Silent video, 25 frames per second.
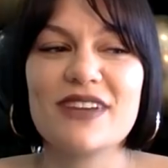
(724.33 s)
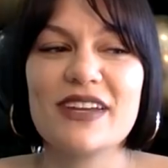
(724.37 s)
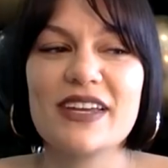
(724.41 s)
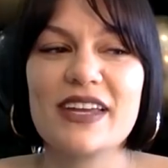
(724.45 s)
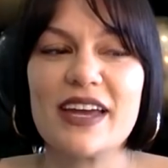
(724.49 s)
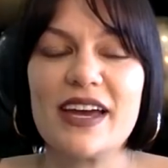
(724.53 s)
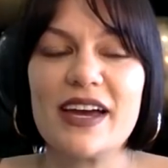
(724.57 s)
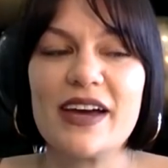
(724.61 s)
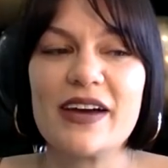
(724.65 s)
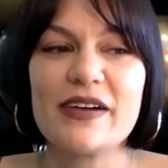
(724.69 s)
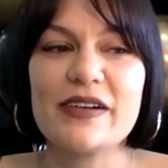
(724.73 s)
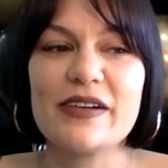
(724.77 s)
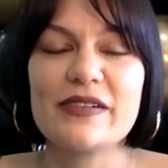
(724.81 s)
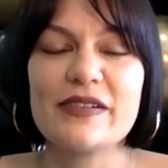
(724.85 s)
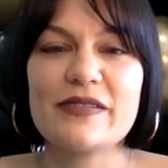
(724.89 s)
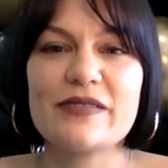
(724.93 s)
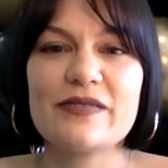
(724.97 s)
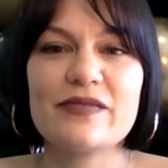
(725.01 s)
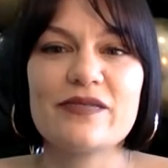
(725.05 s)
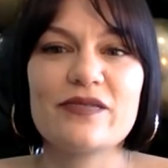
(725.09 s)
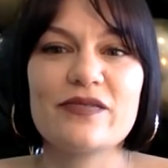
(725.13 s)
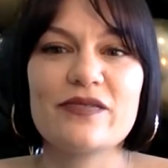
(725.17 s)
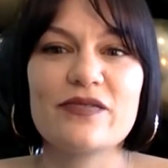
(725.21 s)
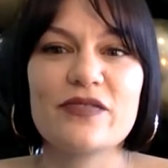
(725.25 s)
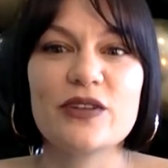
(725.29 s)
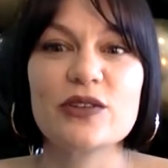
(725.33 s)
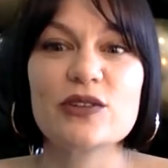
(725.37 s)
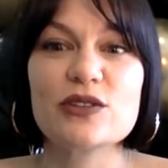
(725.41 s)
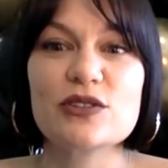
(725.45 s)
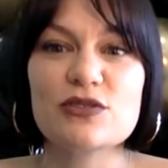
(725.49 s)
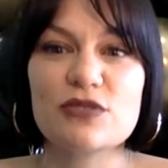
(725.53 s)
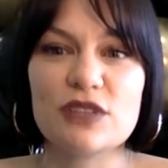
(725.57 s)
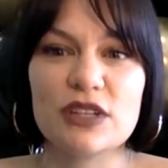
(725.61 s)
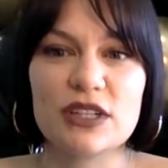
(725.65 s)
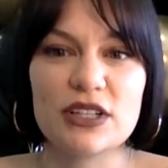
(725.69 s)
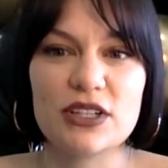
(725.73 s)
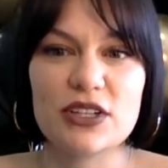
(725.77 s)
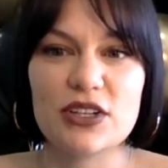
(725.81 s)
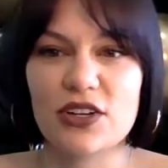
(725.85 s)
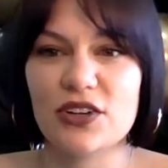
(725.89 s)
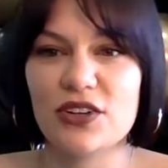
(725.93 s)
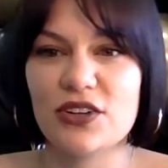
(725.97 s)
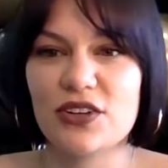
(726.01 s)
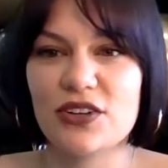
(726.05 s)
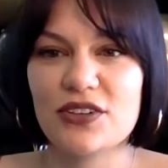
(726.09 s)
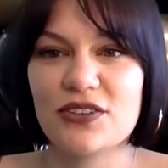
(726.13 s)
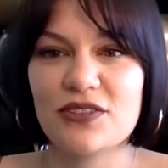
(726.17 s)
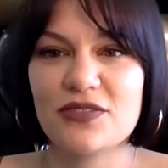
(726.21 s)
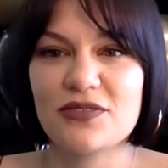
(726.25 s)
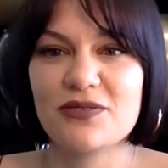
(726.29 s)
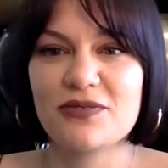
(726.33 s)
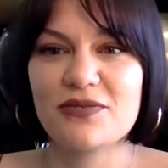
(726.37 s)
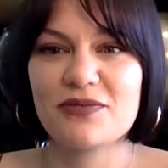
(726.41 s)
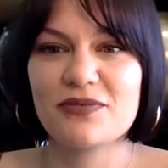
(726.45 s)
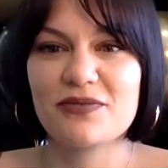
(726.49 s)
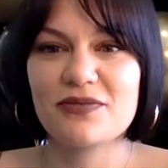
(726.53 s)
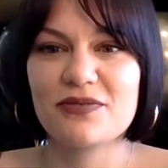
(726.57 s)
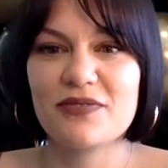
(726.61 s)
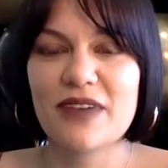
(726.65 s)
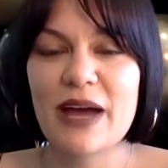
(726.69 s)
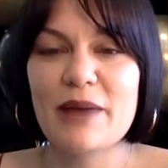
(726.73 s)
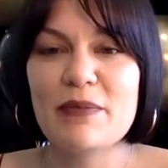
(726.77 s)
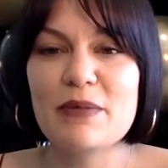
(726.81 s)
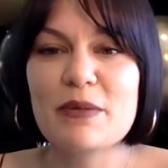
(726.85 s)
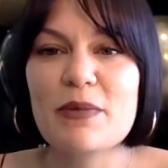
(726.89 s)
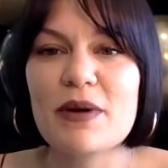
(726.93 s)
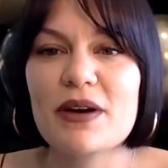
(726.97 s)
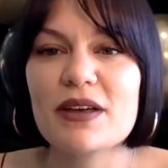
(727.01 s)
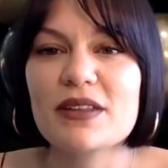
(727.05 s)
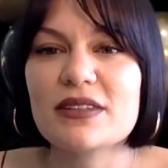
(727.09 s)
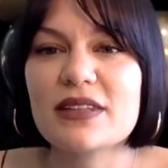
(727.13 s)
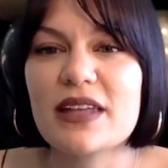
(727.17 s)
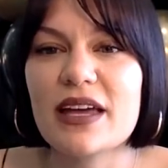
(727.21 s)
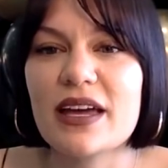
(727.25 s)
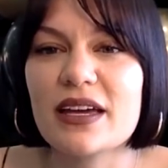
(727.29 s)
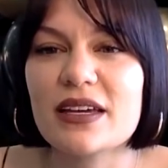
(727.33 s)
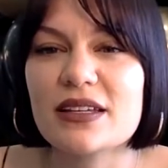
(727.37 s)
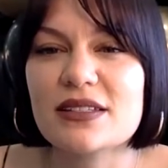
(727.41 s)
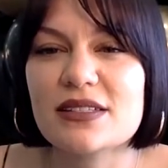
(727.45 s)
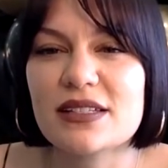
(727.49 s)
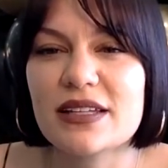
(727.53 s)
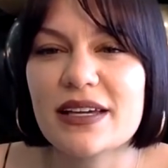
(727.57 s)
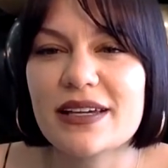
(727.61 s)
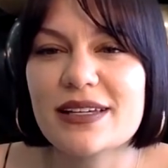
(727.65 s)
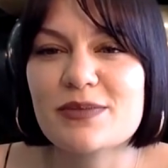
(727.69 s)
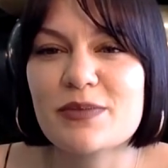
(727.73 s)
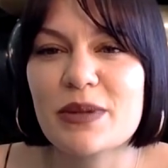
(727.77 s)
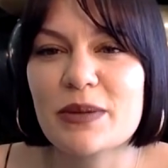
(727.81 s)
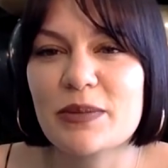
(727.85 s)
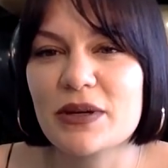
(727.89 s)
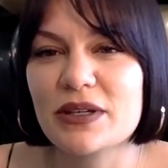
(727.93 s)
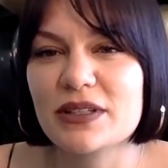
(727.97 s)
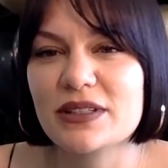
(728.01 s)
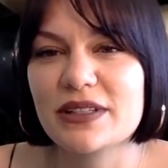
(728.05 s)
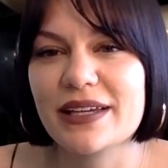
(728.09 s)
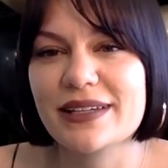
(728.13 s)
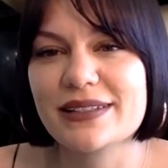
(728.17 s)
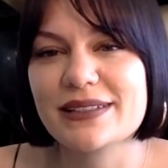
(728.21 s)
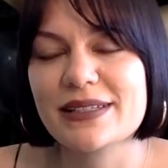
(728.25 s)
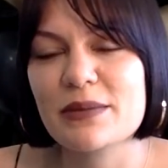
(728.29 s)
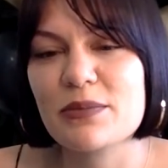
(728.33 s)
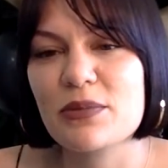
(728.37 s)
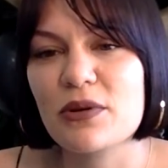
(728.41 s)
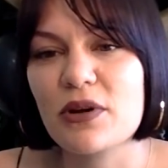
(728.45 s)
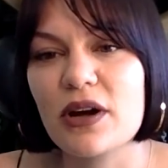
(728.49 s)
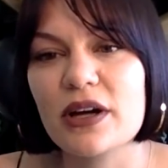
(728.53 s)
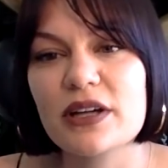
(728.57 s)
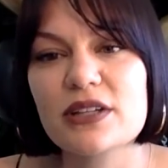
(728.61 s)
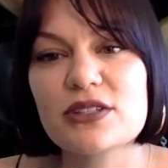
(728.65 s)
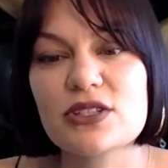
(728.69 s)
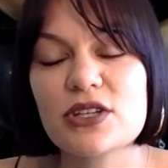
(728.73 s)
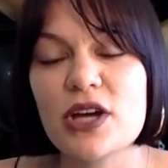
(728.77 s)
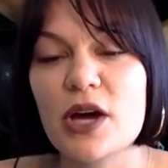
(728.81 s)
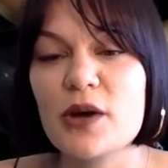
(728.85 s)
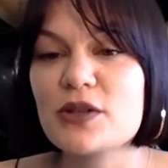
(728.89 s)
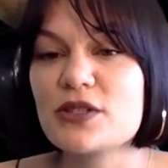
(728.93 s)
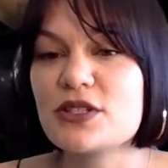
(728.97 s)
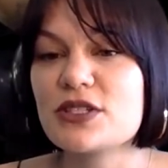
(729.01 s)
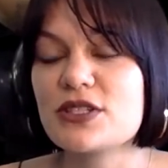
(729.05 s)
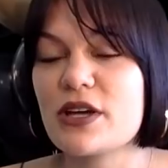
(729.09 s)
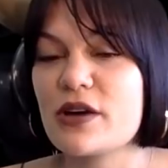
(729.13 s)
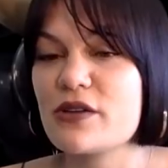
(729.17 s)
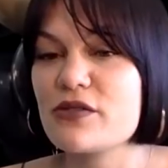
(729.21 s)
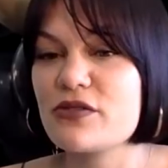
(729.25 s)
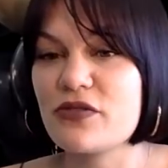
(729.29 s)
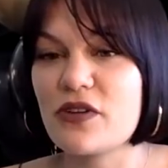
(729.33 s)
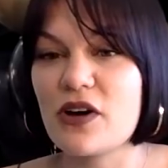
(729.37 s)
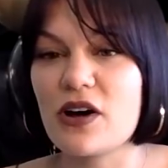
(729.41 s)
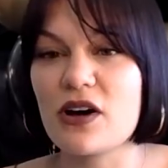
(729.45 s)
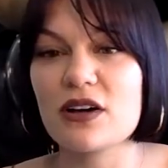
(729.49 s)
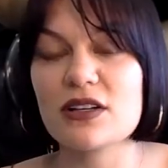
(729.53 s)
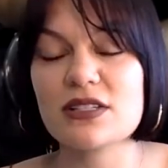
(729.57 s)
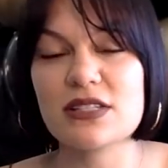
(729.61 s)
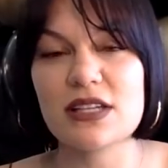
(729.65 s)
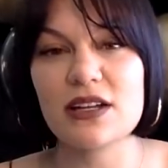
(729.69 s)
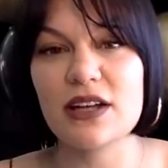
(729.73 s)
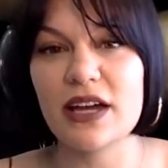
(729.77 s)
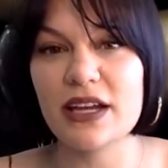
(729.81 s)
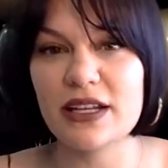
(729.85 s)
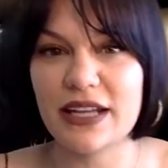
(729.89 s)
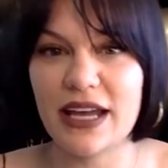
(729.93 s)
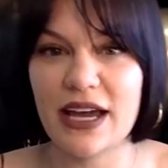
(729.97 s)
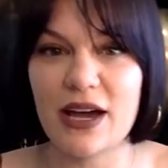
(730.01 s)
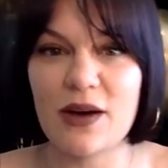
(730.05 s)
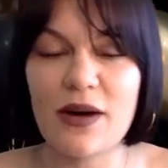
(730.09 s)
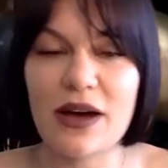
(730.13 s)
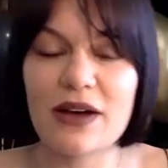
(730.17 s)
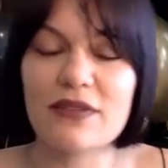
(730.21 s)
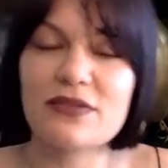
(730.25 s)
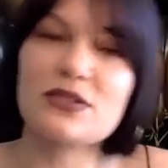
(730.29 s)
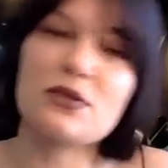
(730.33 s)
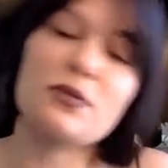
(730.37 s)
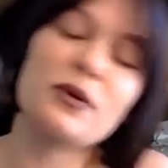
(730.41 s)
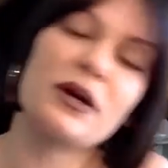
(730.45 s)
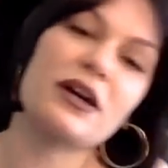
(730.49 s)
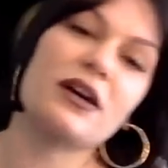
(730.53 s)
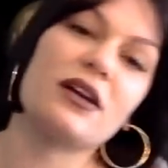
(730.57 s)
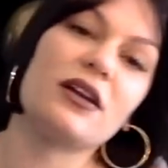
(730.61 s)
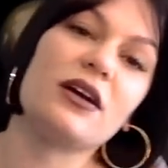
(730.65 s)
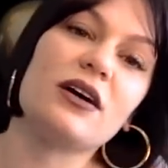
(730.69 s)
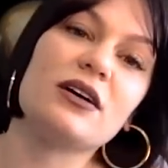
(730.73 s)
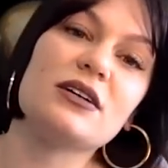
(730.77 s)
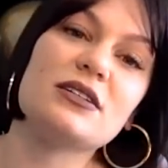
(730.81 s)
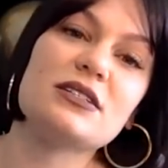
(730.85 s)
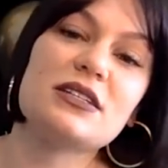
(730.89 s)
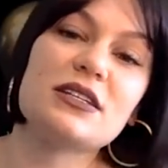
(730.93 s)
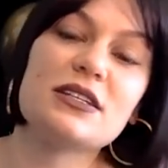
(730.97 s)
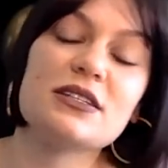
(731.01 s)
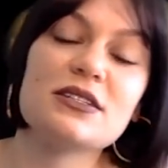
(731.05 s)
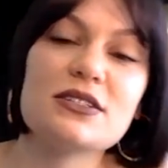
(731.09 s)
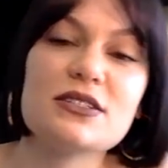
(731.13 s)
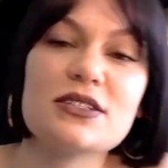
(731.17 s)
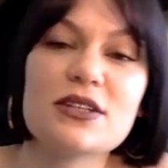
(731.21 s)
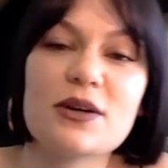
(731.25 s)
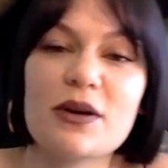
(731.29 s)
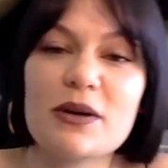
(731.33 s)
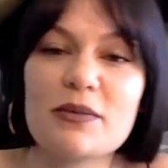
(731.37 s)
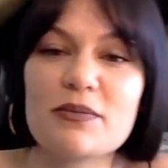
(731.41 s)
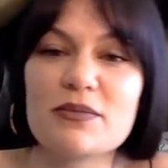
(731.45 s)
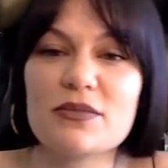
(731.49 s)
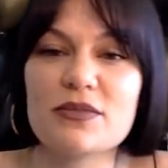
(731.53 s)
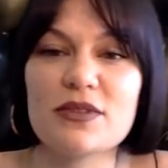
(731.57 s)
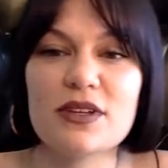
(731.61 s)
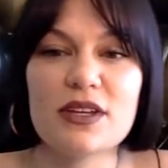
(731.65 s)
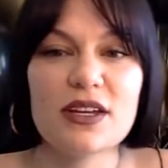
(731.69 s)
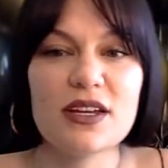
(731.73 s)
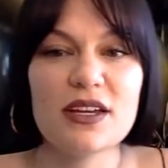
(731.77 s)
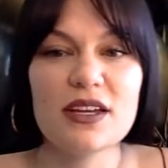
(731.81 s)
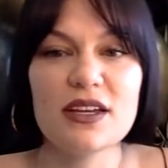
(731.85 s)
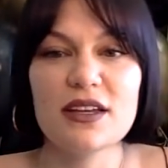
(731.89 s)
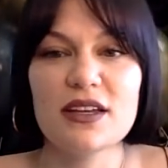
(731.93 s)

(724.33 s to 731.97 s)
Yeah, feels really good. Happy birthday. Today's my birthday, Deborah. It's going so fast, and I now have to wear glasses, so I'm